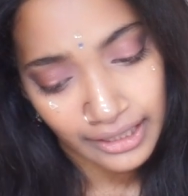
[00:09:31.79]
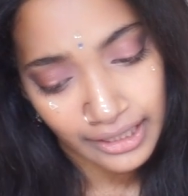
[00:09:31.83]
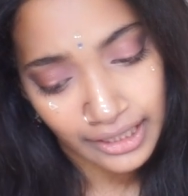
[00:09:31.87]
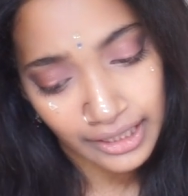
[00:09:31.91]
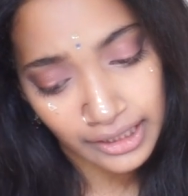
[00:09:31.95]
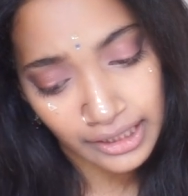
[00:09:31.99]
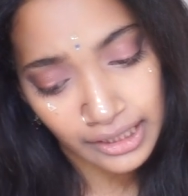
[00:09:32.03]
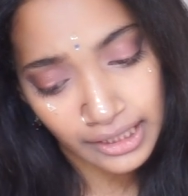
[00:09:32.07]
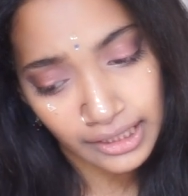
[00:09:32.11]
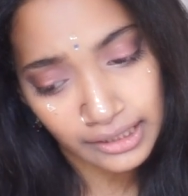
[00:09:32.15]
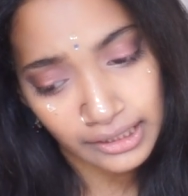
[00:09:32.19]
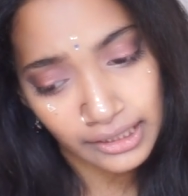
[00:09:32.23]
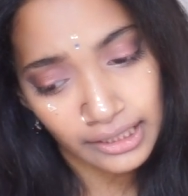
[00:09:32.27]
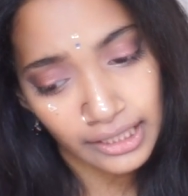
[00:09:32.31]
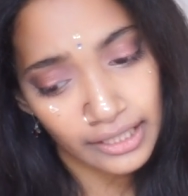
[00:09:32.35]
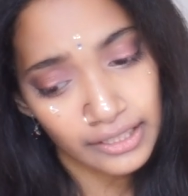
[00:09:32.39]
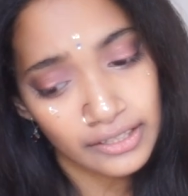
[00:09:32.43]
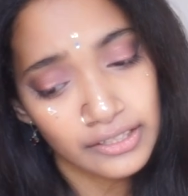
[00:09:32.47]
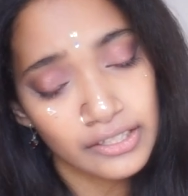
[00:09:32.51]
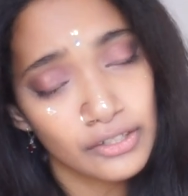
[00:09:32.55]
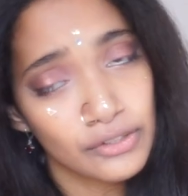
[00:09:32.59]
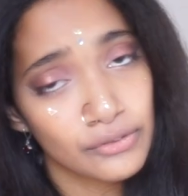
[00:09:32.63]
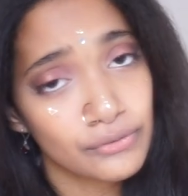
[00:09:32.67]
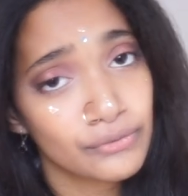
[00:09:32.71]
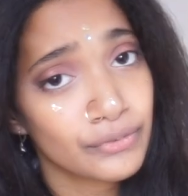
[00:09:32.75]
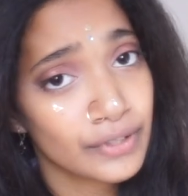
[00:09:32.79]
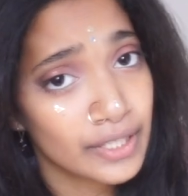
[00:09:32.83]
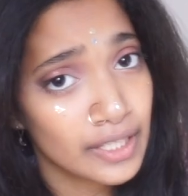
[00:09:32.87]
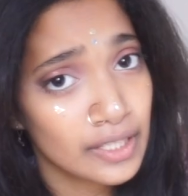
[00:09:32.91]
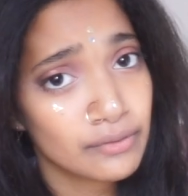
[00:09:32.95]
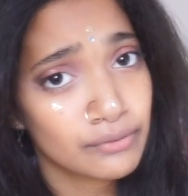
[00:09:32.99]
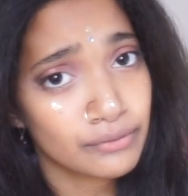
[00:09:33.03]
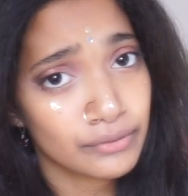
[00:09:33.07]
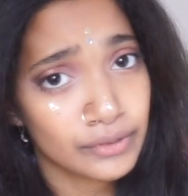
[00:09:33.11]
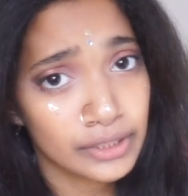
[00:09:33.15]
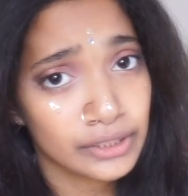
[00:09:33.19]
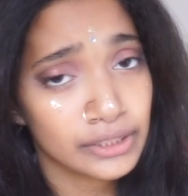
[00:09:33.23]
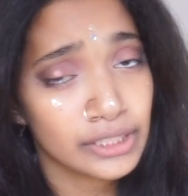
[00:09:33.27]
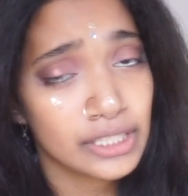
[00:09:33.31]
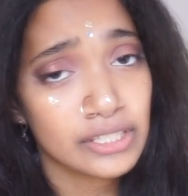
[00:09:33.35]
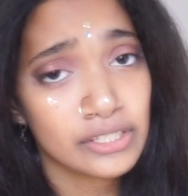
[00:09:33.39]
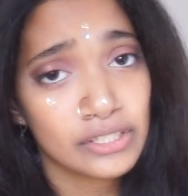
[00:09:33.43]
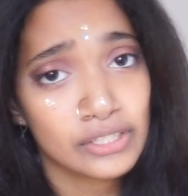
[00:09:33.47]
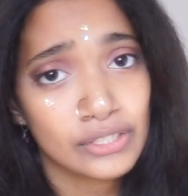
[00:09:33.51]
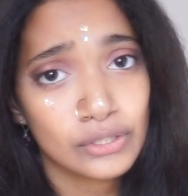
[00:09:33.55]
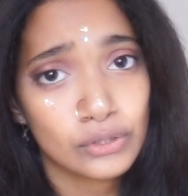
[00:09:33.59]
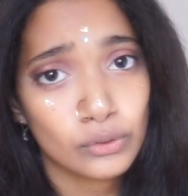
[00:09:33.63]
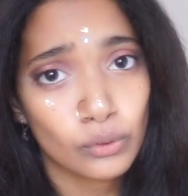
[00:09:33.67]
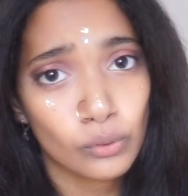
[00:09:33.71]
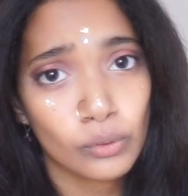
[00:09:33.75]
It can get their feet really
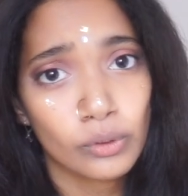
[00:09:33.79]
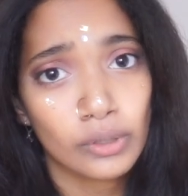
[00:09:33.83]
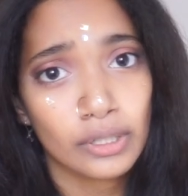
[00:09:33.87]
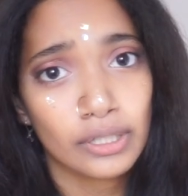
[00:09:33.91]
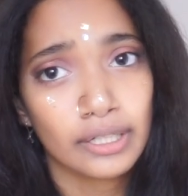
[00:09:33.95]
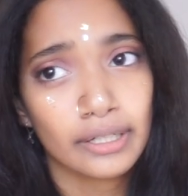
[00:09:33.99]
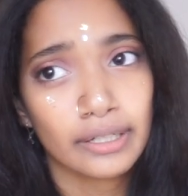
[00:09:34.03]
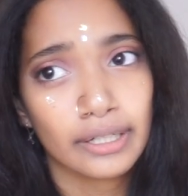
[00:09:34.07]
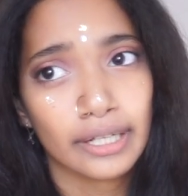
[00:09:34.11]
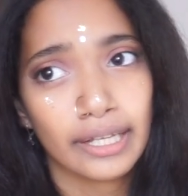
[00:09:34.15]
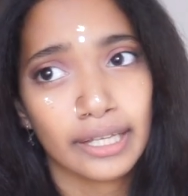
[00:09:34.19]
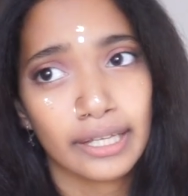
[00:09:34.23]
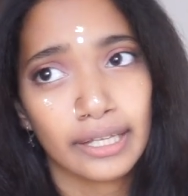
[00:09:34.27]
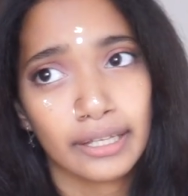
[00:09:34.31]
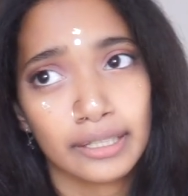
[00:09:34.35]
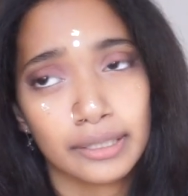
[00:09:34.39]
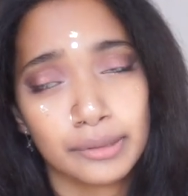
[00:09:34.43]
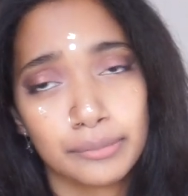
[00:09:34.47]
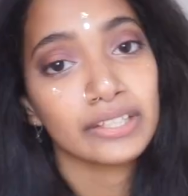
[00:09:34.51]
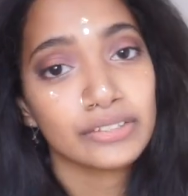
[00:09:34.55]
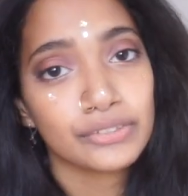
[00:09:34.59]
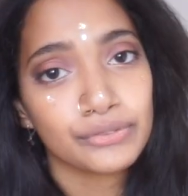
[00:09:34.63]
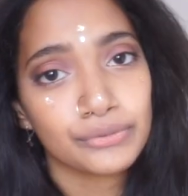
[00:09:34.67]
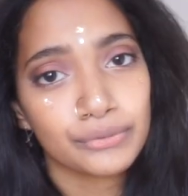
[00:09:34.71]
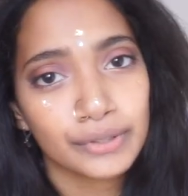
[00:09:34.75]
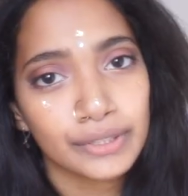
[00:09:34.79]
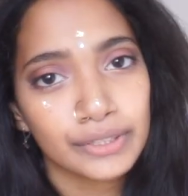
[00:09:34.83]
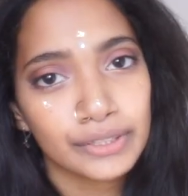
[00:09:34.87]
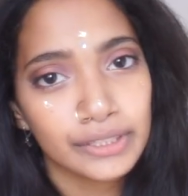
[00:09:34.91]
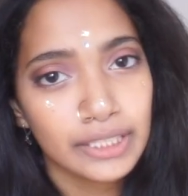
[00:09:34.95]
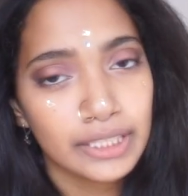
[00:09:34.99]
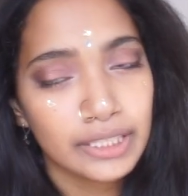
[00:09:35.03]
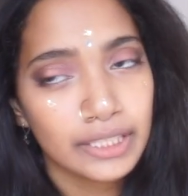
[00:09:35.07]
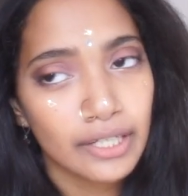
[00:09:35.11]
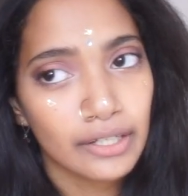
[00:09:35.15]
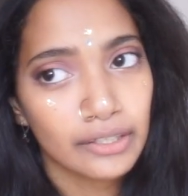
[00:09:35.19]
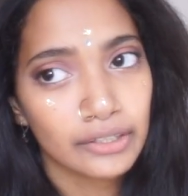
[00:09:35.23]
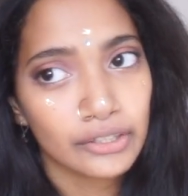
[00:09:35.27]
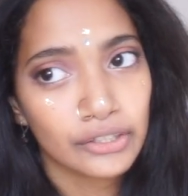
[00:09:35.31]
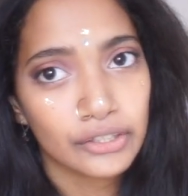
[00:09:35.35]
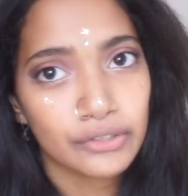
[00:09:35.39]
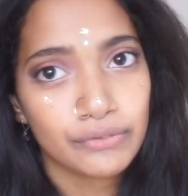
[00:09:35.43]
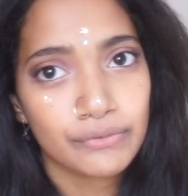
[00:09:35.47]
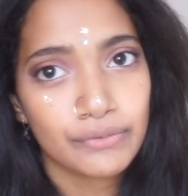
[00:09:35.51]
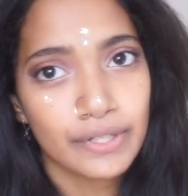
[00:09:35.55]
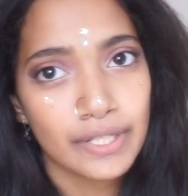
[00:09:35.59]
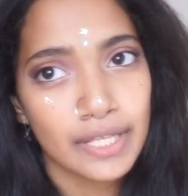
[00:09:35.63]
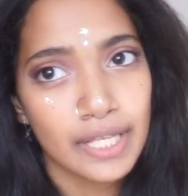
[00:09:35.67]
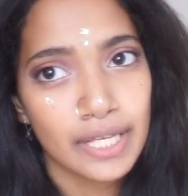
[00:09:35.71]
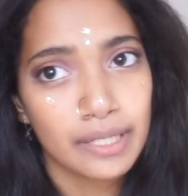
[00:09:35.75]
sore, and it's really not
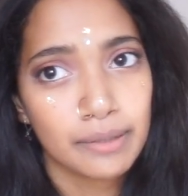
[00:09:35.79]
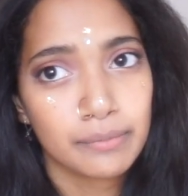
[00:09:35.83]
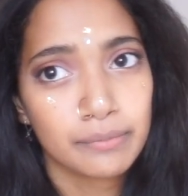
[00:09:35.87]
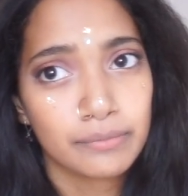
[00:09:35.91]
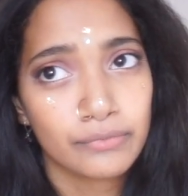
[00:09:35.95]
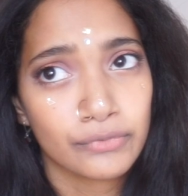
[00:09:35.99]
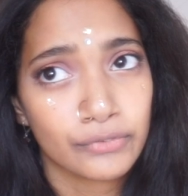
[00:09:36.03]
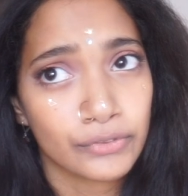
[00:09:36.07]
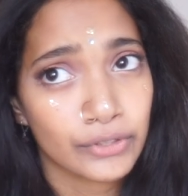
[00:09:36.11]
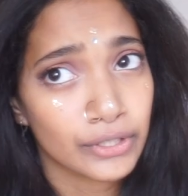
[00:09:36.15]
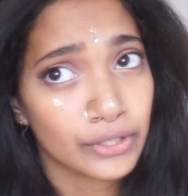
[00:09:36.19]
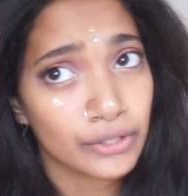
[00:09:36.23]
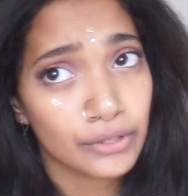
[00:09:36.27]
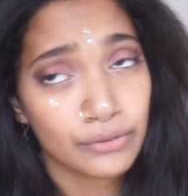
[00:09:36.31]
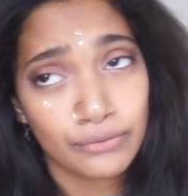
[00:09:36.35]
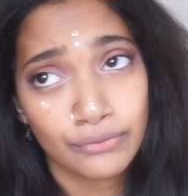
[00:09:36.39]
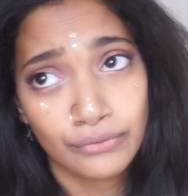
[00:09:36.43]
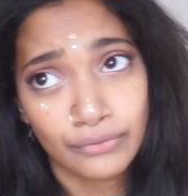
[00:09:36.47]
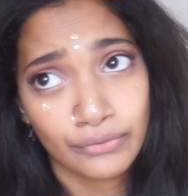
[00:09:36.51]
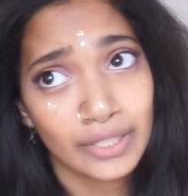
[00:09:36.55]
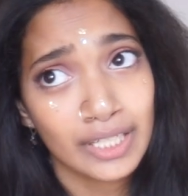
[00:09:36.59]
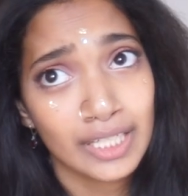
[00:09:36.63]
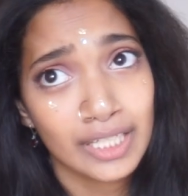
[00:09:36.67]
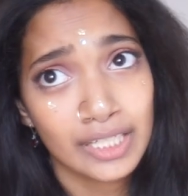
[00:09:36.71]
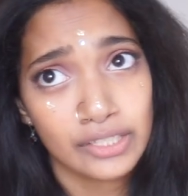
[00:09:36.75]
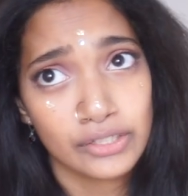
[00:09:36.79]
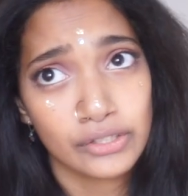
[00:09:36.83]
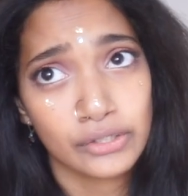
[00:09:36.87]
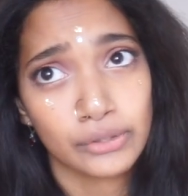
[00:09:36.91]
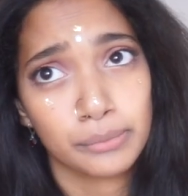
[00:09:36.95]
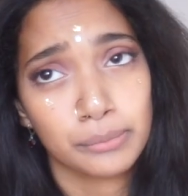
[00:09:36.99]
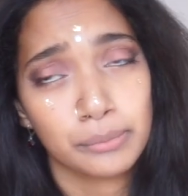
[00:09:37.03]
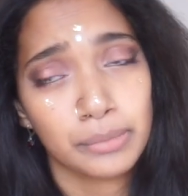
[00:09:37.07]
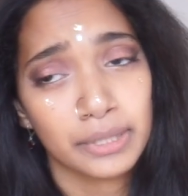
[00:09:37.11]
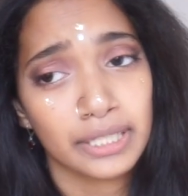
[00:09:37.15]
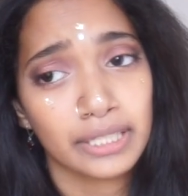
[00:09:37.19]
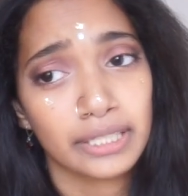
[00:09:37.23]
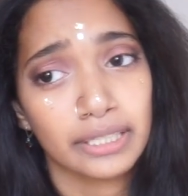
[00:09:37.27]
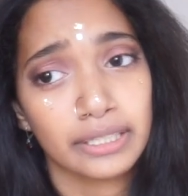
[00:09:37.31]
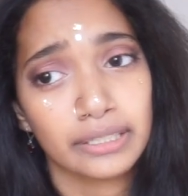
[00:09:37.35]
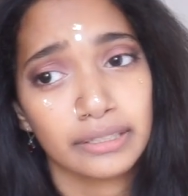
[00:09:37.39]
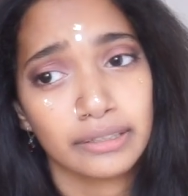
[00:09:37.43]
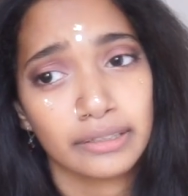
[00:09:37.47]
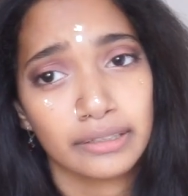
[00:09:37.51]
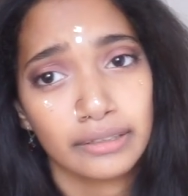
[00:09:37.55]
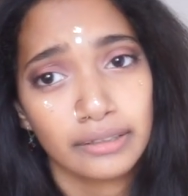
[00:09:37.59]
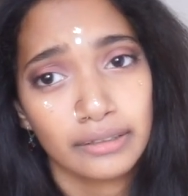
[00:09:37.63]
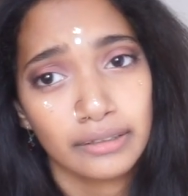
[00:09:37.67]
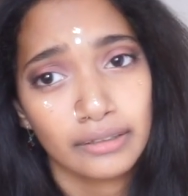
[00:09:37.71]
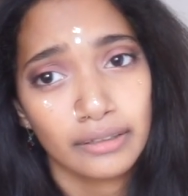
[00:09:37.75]
good for them for their feet to
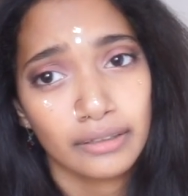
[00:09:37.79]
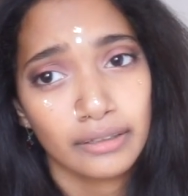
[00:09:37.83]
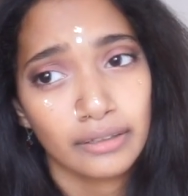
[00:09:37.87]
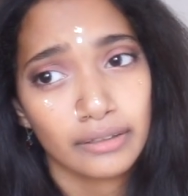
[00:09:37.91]
be